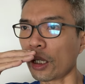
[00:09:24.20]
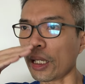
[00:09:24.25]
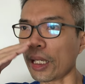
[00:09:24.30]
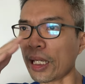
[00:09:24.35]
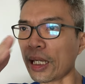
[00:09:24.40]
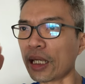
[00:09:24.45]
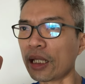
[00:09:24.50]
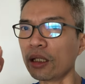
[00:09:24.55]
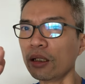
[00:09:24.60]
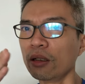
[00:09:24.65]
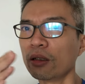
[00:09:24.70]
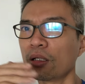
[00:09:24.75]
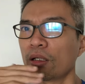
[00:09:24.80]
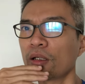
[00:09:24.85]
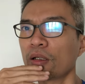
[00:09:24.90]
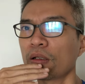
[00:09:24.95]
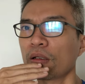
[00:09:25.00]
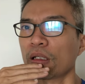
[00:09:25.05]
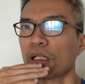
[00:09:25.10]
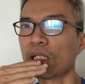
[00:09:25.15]
And
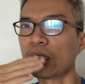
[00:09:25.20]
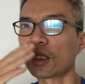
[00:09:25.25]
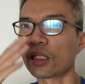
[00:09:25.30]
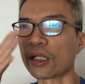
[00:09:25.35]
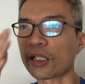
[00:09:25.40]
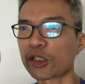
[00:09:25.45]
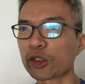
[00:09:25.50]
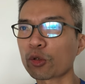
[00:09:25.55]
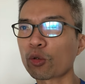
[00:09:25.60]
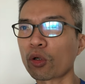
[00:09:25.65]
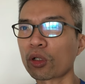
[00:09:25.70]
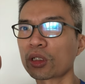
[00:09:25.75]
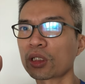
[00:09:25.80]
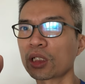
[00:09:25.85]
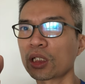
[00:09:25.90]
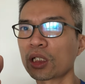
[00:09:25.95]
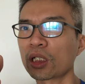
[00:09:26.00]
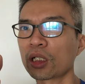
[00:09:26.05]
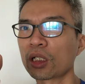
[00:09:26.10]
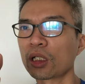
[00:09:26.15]
in the next
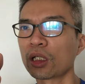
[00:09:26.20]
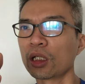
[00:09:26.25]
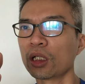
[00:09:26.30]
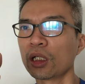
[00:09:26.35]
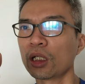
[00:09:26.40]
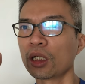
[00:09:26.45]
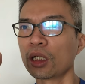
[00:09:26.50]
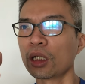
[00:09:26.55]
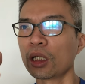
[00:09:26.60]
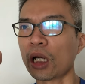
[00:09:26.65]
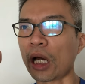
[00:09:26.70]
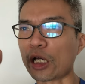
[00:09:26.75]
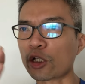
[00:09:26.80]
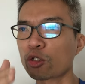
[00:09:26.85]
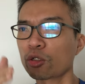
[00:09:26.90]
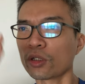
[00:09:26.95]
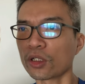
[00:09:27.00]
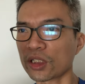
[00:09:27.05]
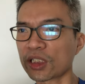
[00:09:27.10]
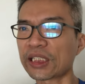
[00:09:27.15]
quarter, I
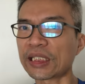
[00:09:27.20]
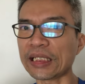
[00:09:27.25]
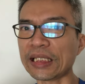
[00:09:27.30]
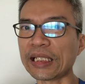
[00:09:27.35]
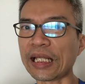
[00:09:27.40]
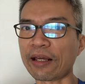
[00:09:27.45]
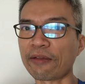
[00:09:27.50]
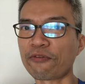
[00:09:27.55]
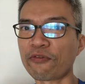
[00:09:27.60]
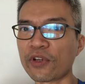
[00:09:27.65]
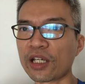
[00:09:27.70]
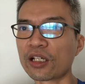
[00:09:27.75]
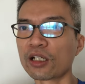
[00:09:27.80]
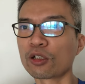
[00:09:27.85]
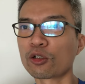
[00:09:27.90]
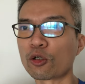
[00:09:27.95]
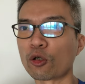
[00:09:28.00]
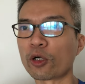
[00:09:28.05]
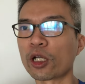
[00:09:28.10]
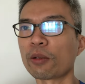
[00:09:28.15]
should not see that
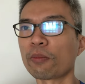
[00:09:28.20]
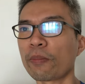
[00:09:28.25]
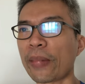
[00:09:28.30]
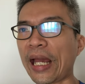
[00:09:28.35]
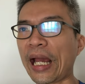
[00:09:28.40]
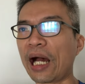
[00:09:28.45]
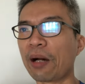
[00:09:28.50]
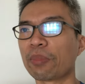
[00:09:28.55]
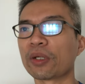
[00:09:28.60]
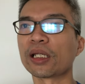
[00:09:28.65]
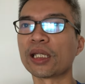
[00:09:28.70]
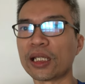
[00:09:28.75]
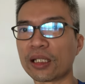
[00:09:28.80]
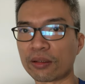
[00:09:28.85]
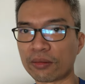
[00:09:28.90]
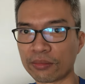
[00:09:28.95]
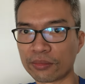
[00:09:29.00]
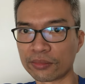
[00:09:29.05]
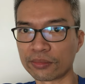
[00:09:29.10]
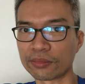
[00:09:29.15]
figure growing back up
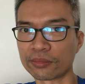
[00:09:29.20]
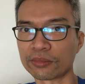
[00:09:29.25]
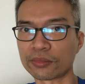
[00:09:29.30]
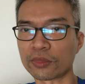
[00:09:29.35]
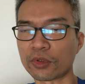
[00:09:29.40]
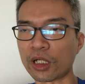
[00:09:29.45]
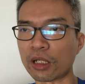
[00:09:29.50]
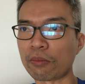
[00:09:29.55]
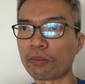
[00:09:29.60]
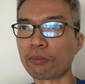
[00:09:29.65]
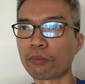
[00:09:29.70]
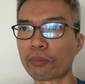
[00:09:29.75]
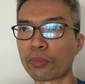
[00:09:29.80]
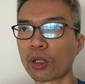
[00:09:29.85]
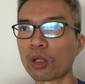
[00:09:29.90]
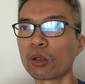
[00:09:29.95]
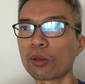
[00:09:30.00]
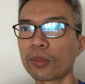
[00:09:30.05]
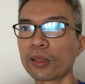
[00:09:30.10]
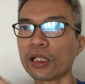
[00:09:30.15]
again, right?
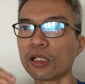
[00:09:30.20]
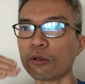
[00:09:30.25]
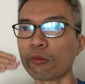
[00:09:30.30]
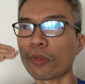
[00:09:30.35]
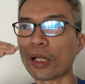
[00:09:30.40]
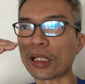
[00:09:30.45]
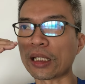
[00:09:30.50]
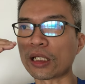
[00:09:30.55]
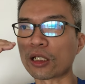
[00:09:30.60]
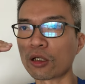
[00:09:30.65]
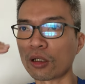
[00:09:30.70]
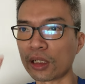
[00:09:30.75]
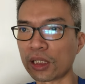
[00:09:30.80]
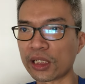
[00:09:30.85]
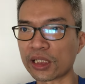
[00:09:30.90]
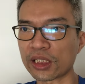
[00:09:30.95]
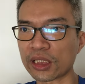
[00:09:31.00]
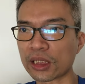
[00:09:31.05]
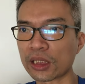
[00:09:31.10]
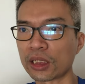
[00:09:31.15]
Probably when it got
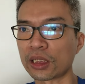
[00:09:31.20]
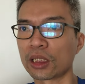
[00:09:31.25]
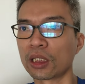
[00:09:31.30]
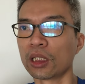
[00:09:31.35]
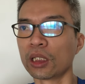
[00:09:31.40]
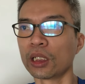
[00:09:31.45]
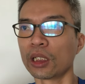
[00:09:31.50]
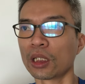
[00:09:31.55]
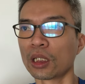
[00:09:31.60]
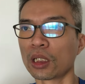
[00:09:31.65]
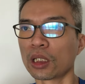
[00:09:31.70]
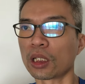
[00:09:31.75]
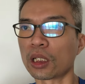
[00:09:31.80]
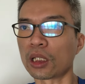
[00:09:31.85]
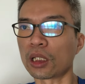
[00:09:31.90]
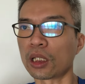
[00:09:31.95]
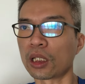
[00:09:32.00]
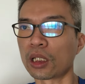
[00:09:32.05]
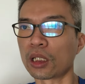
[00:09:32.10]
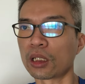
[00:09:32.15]
listed,
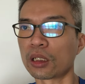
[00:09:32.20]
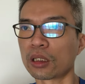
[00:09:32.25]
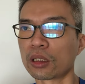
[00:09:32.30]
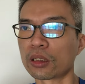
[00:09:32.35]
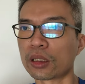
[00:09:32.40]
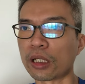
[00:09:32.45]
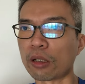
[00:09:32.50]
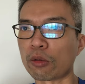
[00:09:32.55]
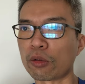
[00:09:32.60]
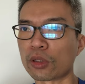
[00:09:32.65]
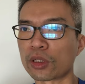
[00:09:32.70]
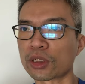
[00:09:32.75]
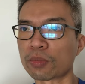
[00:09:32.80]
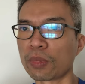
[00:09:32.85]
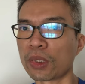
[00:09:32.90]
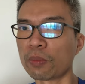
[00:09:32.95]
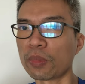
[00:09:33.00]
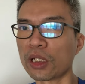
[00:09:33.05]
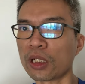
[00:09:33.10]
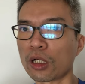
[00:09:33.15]
there was
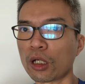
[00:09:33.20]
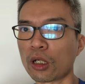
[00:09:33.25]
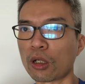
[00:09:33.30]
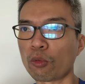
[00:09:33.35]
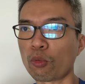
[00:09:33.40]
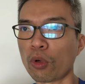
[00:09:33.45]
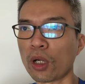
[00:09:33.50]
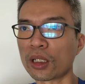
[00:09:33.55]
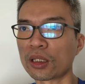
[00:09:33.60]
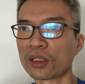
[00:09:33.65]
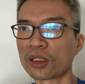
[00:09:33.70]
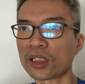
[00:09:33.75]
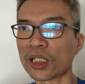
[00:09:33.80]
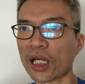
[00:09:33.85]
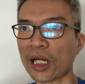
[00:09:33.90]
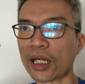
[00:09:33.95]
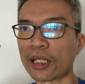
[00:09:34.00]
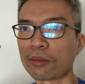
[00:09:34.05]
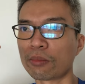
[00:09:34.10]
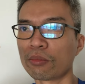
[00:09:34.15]
maybe a one
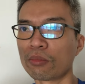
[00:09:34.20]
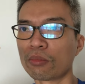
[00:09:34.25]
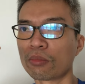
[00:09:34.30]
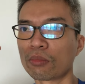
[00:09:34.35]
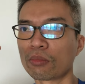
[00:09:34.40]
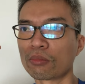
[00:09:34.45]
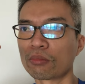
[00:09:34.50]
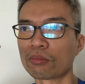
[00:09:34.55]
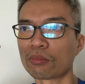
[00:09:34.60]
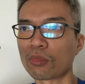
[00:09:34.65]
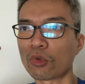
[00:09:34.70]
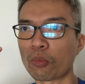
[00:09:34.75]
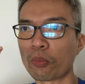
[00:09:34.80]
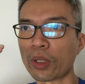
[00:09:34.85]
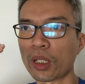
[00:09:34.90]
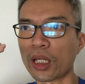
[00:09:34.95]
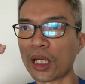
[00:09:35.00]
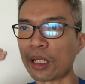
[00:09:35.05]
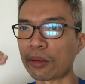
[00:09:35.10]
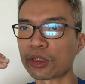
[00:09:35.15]
time,
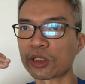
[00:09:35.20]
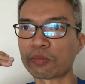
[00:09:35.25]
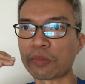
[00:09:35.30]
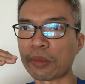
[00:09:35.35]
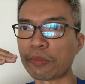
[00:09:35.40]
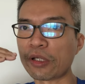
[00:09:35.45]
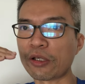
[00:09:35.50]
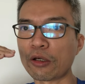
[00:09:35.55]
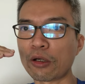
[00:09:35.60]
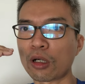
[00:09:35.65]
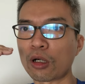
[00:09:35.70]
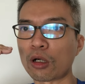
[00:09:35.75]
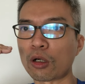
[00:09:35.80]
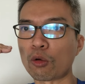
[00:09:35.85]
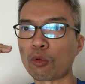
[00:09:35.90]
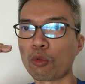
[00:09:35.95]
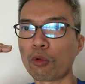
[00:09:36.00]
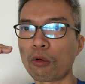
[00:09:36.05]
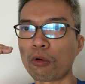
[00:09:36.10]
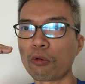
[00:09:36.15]
perhaps maybe
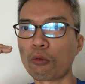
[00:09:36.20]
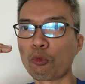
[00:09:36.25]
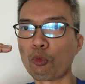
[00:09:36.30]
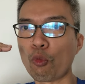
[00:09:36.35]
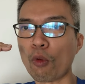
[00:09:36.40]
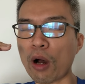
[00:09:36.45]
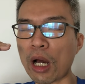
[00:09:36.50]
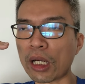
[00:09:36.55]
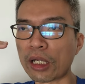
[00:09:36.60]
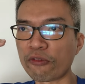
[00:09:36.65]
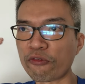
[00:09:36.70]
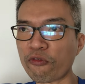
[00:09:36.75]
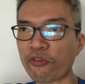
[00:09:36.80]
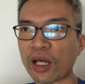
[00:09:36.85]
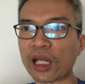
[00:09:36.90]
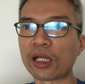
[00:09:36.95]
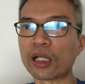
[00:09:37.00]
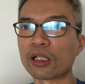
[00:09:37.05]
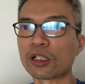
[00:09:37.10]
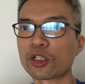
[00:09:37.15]
a one
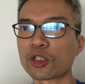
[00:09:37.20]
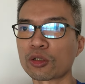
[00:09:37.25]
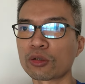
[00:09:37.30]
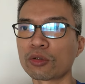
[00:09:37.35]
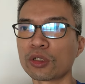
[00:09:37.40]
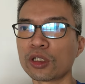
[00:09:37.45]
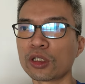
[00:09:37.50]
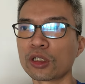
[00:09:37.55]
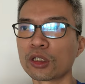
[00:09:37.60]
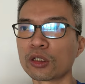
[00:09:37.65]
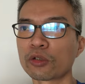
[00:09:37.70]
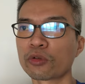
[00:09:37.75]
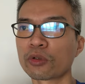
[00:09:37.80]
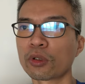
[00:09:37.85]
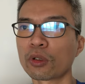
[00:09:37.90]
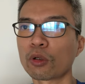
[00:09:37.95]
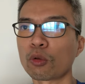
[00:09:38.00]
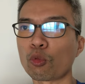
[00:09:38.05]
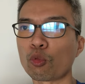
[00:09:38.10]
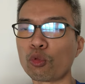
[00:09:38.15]
financial year
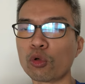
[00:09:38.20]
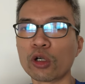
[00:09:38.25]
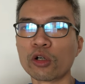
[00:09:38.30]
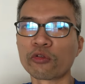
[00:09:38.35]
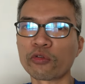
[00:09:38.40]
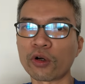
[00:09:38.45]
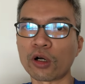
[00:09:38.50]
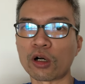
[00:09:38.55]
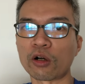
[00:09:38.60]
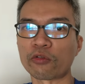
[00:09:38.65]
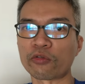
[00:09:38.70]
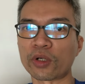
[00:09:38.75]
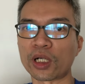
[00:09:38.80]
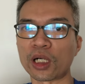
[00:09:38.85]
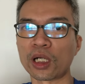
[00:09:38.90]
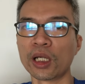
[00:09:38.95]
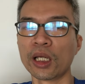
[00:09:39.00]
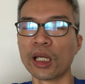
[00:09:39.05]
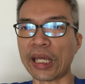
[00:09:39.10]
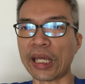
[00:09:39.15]
worth of
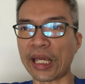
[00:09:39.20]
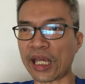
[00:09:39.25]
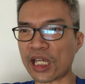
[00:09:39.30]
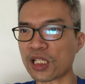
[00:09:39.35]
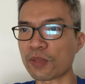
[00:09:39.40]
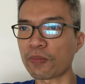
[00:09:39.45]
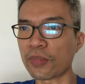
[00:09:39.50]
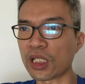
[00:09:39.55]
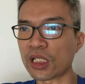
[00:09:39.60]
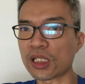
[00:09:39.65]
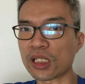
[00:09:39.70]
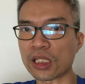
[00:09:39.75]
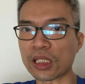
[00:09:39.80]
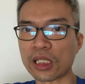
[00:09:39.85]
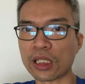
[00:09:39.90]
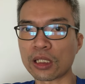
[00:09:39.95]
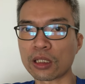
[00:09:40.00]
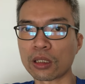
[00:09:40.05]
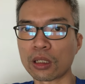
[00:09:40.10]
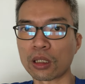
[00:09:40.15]

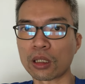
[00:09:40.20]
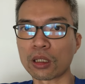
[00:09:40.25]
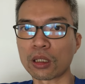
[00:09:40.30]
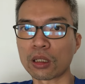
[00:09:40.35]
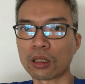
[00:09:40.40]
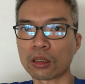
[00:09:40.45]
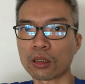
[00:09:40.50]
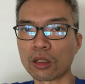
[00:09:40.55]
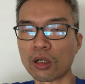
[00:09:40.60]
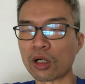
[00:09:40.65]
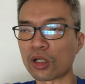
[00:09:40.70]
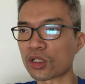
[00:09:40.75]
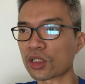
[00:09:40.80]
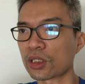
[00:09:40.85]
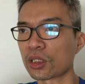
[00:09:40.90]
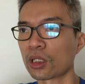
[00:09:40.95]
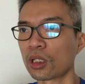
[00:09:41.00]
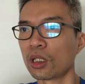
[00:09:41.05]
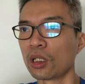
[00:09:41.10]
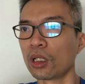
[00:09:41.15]
SBC
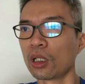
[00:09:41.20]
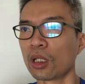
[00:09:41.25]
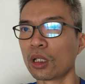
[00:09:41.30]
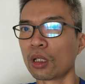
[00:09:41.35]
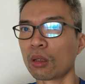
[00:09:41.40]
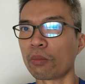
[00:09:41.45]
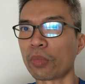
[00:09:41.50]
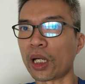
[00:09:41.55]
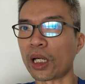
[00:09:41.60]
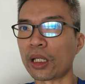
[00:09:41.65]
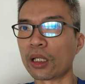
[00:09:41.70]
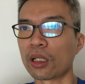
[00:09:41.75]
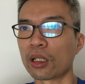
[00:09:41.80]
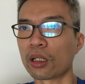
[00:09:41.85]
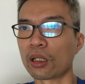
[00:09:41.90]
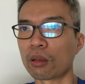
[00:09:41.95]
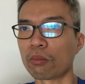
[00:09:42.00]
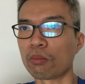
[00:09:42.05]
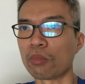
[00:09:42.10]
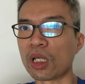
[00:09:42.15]
costs, but
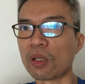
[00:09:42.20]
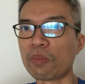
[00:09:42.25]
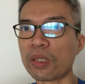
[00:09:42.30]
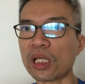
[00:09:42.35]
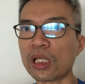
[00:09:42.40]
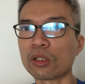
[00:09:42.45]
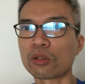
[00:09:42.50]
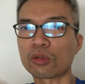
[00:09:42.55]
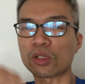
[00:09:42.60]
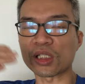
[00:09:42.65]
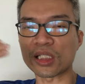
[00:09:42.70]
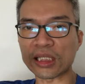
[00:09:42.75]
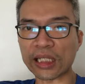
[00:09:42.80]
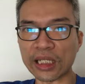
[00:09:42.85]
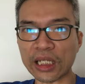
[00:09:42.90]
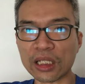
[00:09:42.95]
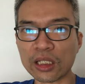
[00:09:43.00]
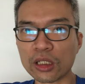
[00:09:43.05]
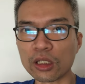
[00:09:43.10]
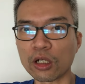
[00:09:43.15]
maybe into the
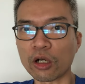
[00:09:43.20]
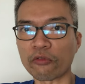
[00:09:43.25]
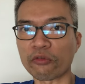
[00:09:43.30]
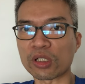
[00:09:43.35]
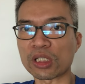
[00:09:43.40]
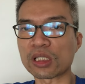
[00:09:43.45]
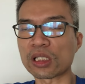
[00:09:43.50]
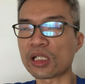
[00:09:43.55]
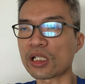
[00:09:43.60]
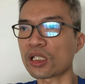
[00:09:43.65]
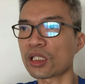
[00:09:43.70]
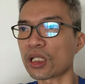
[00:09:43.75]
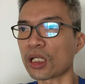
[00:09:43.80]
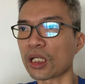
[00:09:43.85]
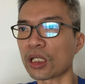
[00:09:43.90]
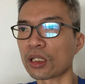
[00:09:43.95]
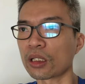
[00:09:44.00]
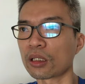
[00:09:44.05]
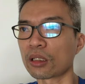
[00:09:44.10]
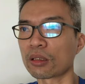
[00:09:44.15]
second year of its
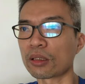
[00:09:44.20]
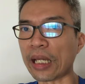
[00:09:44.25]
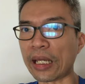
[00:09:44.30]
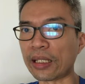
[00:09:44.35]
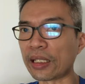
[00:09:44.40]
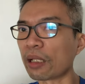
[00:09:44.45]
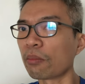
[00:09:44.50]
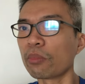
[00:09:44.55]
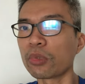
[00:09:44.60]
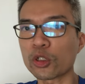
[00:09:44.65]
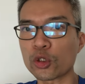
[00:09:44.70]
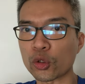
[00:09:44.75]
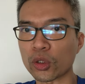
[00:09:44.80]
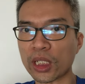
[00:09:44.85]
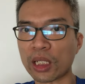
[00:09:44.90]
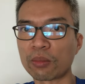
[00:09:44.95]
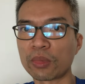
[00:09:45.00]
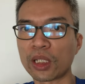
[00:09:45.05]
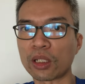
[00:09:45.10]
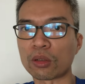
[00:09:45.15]
listing, that number should
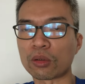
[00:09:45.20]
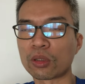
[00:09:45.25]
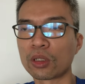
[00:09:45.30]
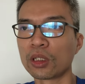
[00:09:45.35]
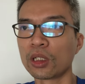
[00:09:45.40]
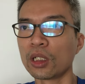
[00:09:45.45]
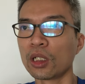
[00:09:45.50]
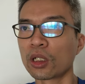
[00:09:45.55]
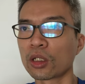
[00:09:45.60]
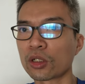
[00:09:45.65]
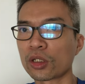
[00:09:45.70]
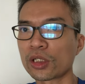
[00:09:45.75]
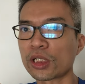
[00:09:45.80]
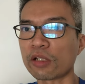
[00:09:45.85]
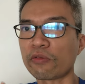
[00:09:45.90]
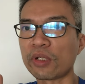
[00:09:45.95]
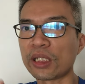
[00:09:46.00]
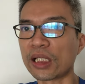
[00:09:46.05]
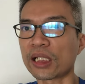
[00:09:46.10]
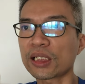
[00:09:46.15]
come down. Because
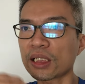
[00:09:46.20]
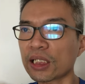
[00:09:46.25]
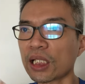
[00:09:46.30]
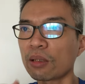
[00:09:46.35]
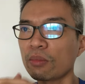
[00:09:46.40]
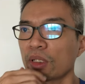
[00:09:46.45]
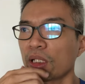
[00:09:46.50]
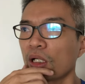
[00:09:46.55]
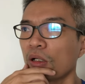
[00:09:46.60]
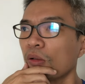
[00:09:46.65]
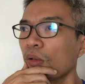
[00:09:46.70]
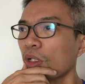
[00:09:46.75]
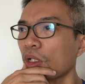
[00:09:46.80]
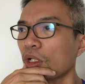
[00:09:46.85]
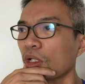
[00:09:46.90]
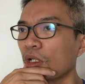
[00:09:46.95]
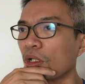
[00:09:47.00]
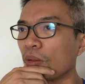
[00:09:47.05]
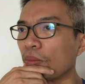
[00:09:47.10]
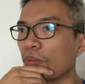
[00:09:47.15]
if it doesn't come
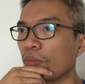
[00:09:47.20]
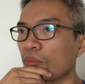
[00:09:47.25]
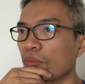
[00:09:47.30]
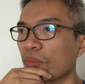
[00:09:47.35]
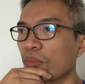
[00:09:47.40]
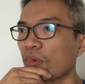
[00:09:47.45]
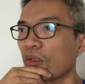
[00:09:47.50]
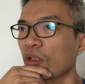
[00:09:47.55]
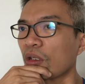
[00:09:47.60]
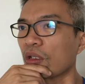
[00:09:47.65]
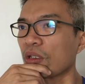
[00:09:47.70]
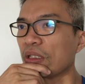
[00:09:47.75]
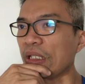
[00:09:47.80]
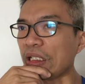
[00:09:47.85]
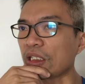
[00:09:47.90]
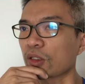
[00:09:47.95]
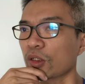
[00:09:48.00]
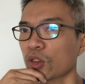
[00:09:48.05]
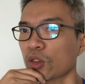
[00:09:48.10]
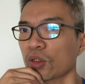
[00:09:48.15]
down,
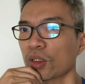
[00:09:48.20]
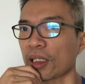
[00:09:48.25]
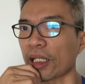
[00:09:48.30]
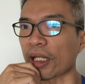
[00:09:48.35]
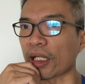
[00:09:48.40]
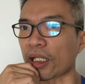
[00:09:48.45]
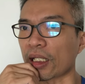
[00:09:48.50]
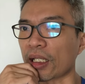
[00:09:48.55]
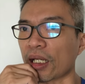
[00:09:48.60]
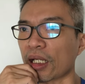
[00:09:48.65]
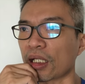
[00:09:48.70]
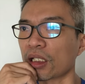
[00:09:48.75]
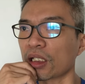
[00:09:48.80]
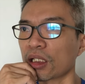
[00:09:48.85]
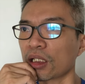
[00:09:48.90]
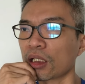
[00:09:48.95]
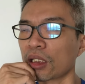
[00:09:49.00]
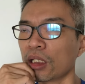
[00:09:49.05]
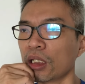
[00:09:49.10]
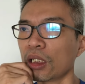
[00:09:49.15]
that's also like
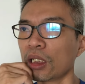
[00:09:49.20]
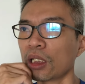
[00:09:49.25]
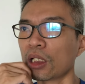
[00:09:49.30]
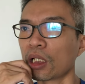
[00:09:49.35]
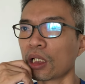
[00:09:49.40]
another